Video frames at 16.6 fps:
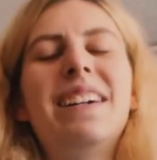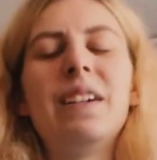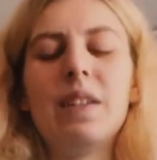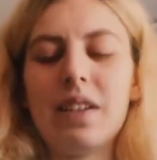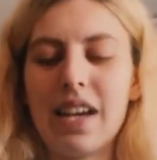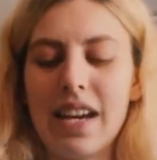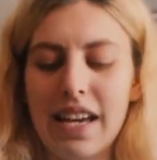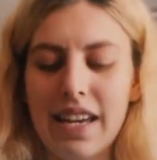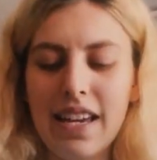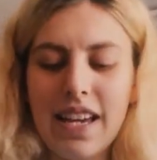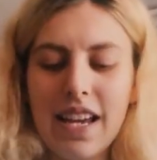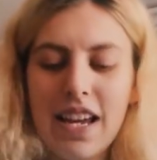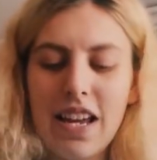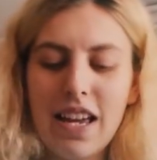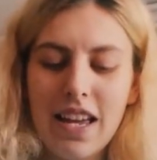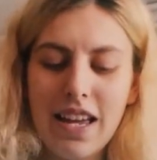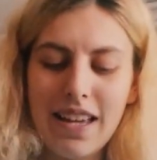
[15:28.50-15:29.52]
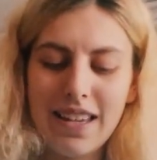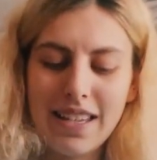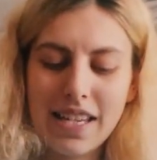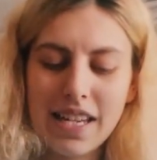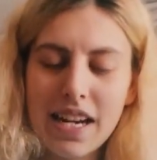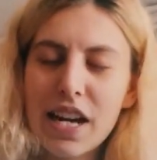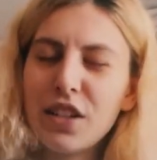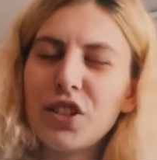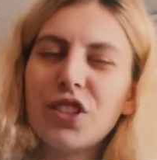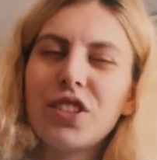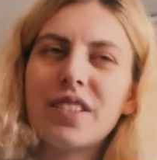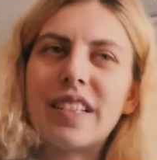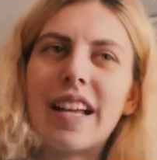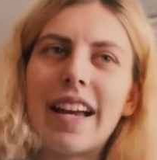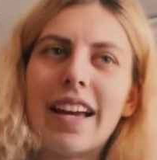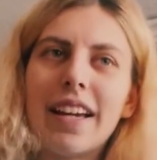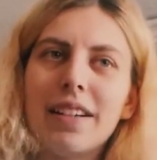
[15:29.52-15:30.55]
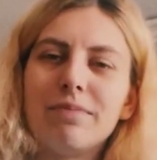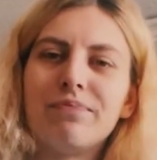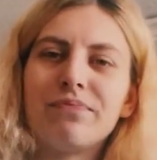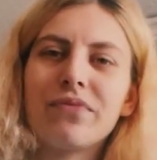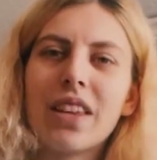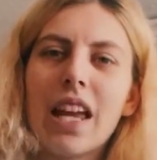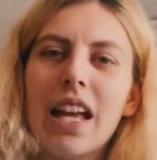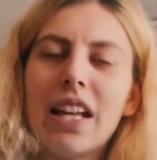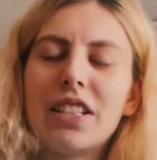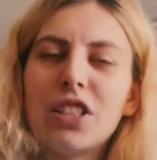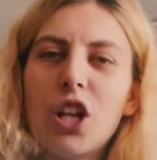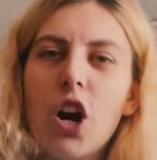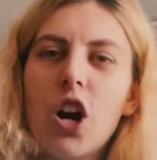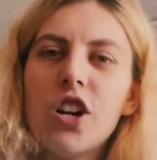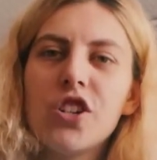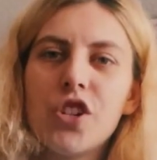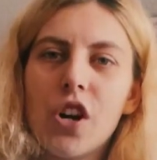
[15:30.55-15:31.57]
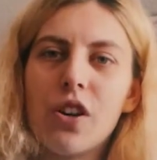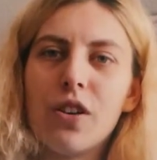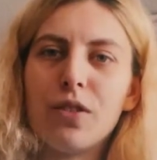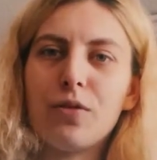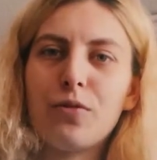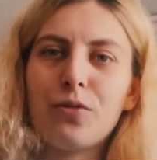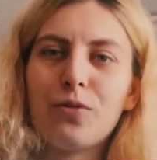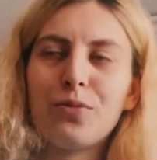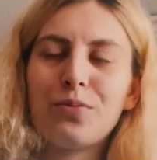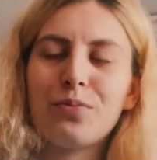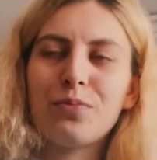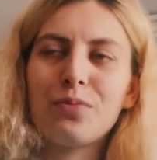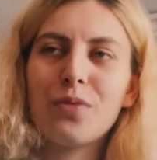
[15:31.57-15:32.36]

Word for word: okay, can I just say, it started off